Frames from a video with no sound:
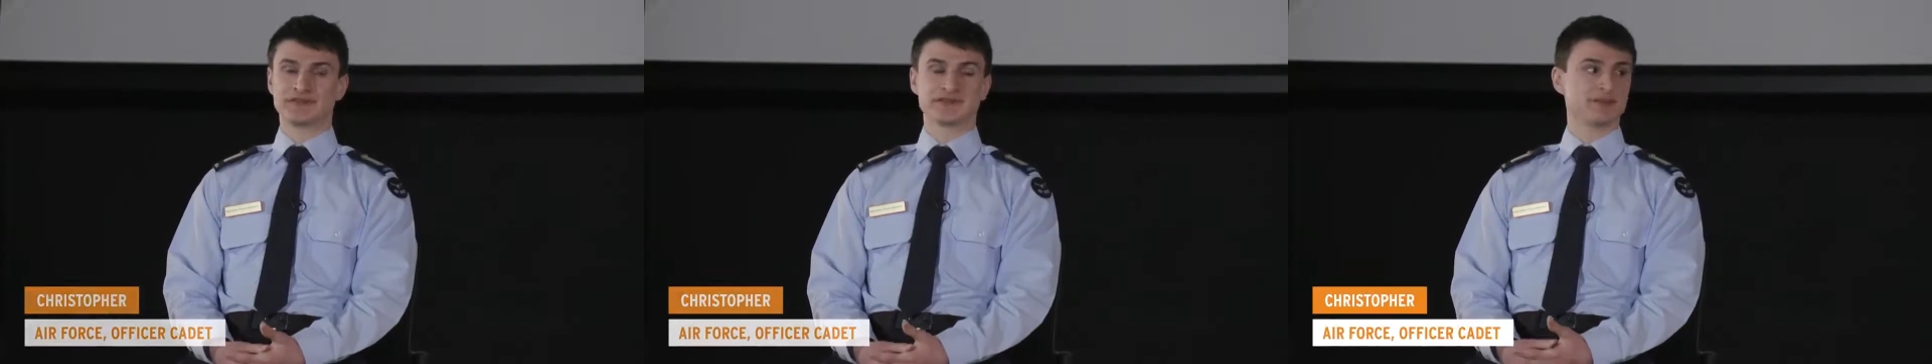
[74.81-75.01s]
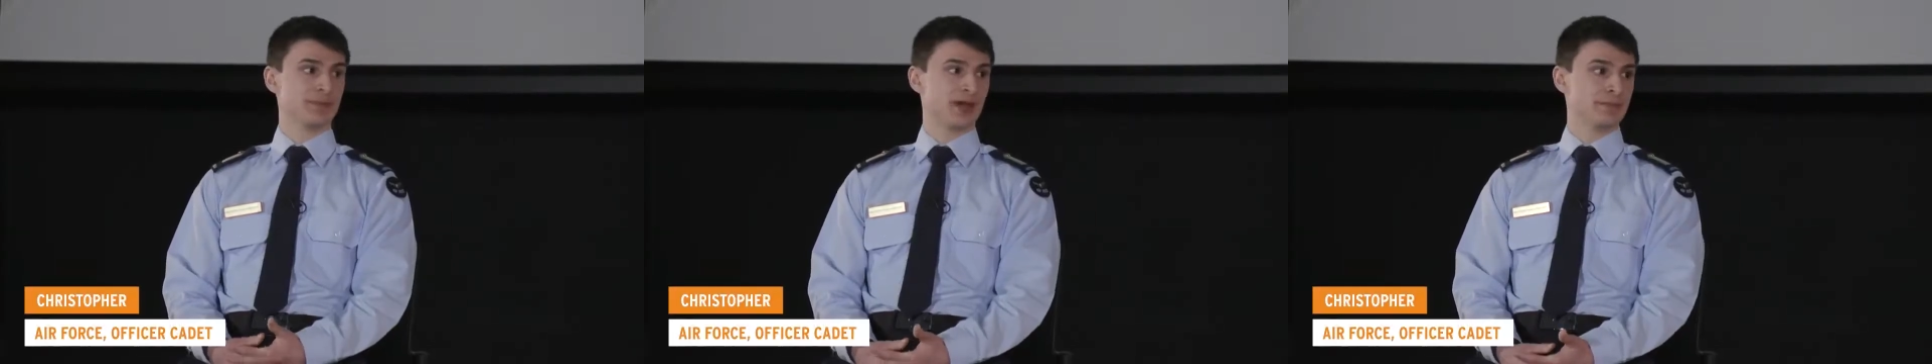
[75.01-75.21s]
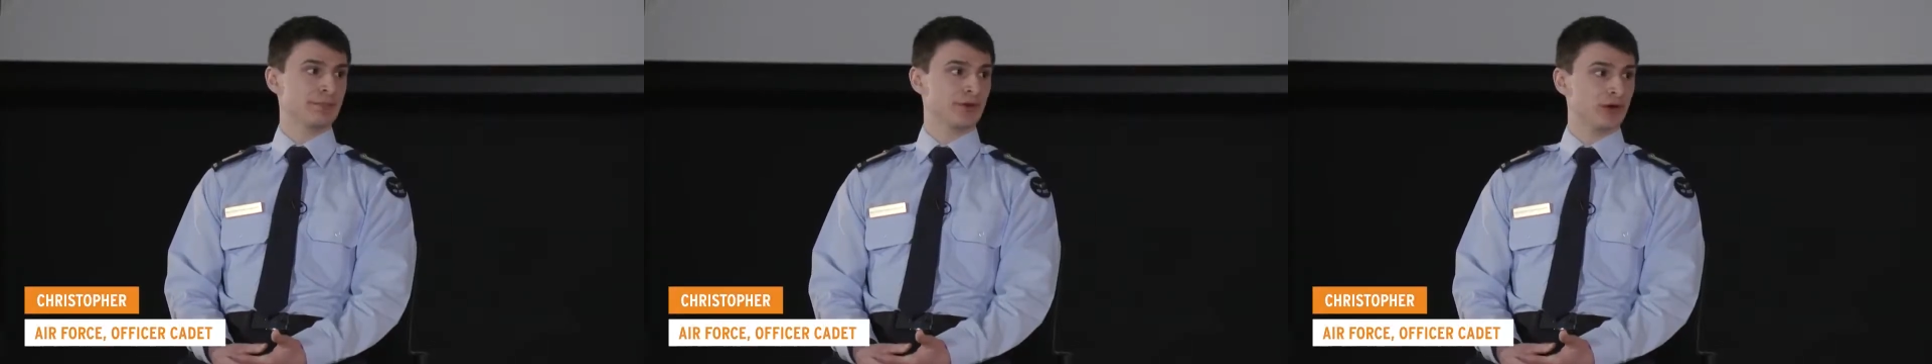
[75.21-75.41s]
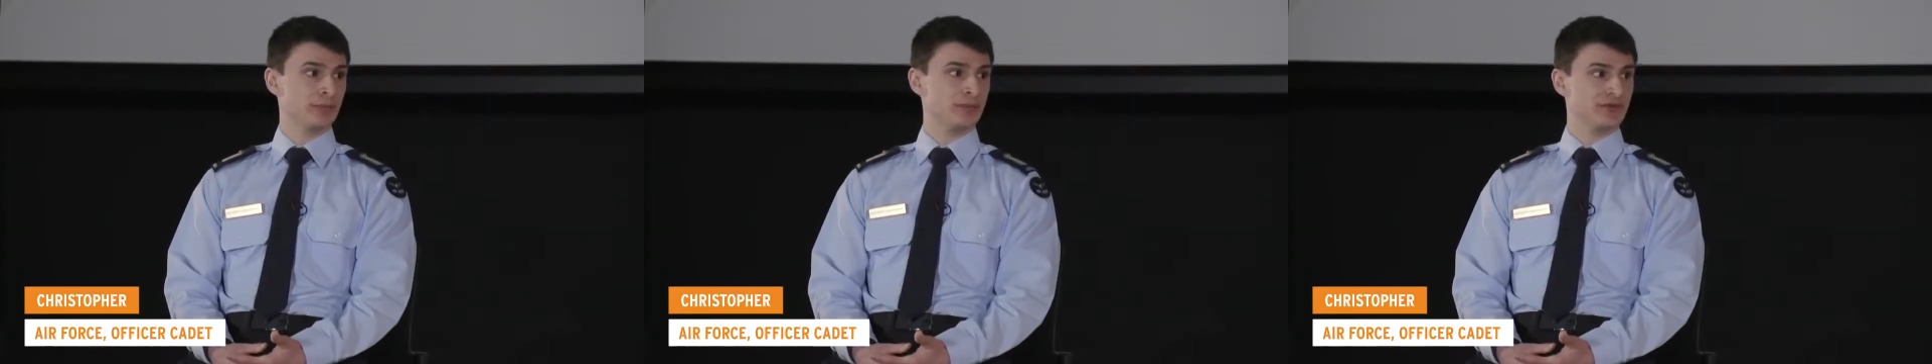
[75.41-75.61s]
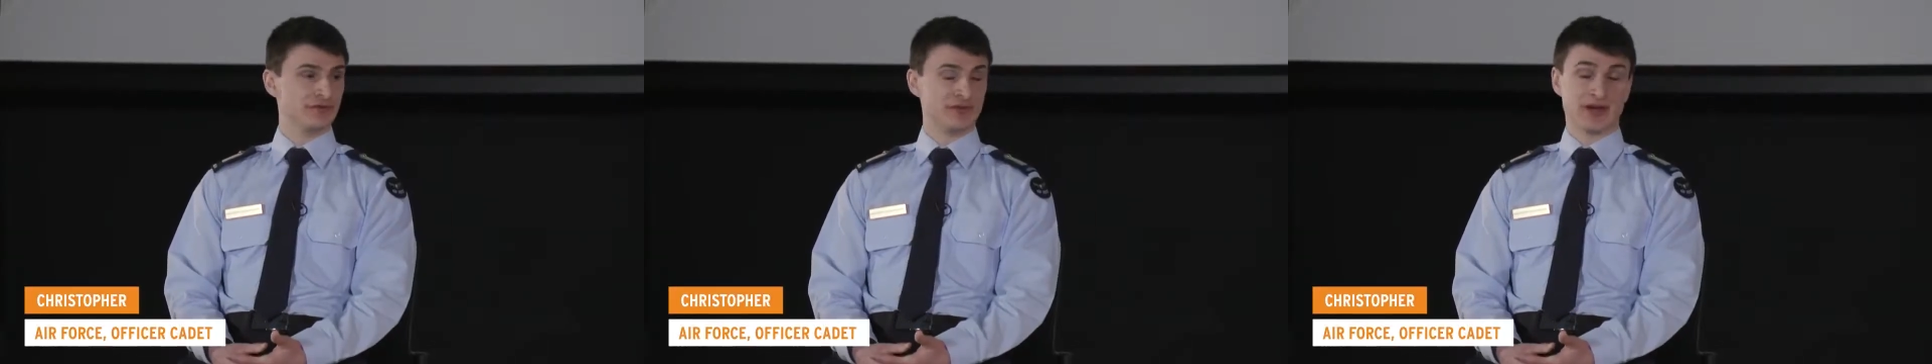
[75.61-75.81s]
It's the main
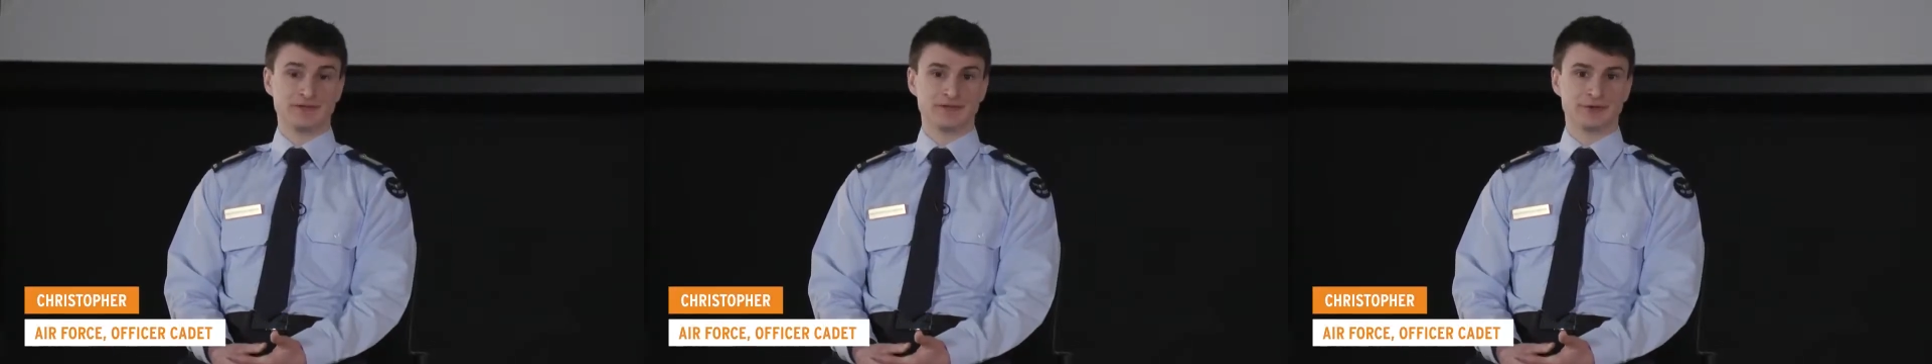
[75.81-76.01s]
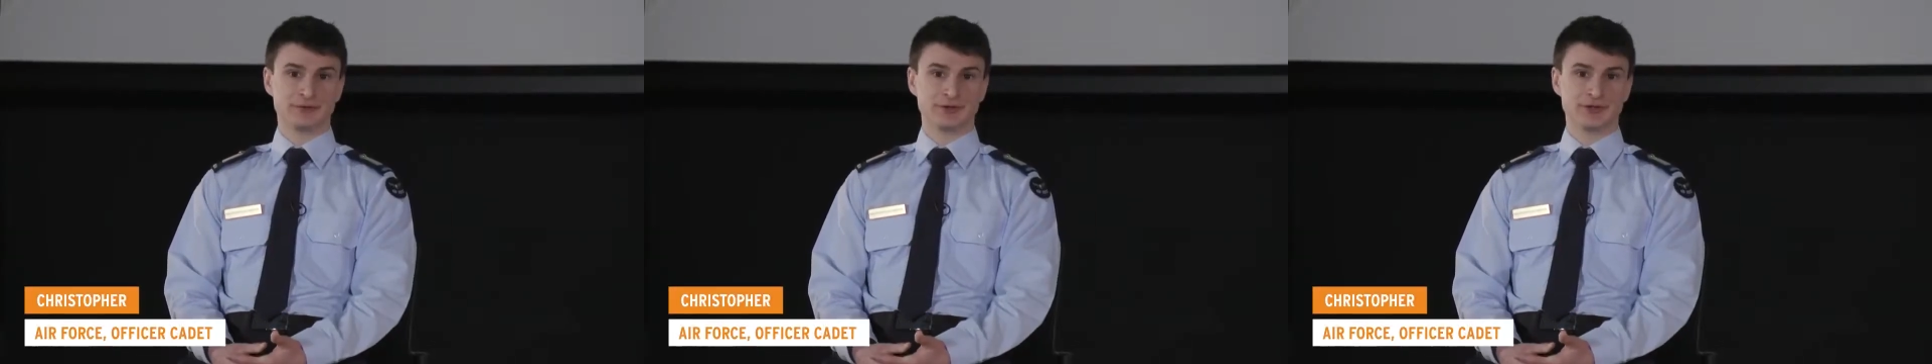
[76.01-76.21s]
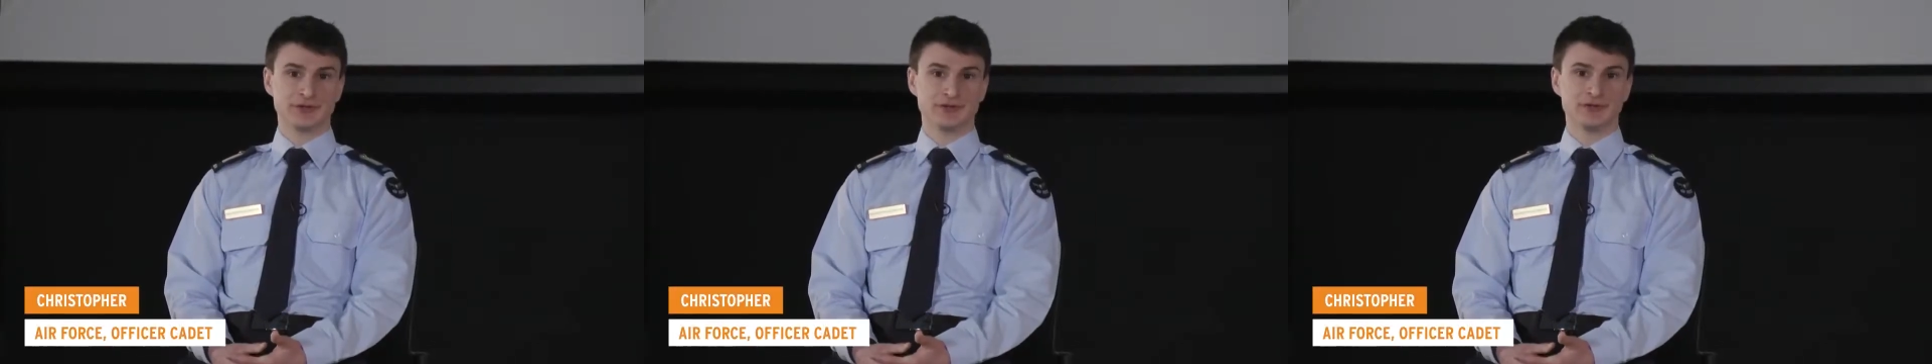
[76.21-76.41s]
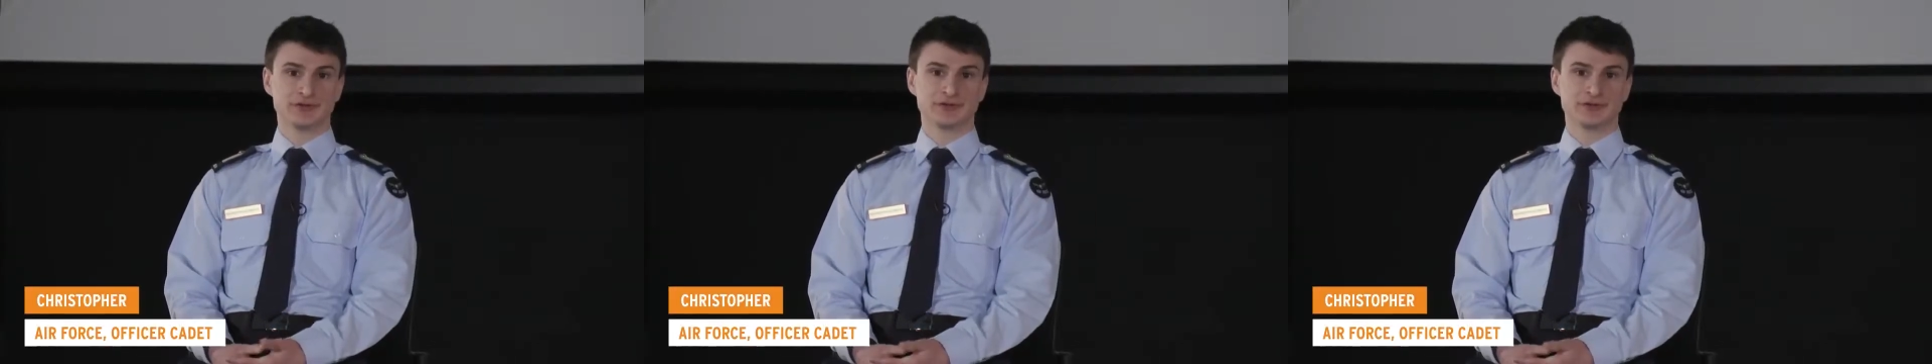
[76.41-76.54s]
purpose of ADFA, really.